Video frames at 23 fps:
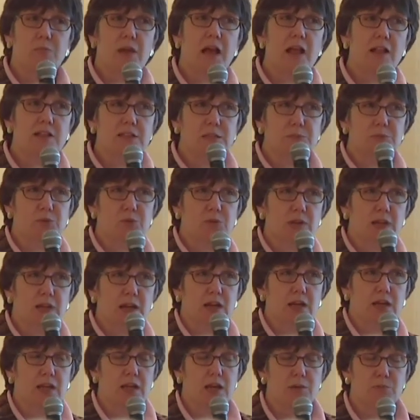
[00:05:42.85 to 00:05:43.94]
balance between
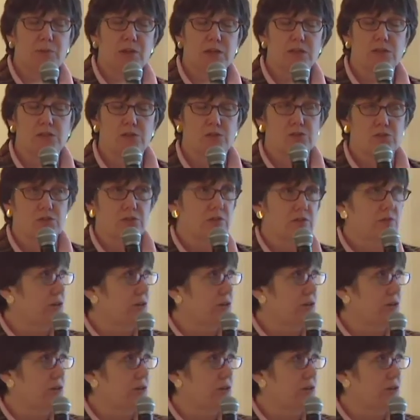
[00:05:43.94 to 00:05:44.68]
economic, social, and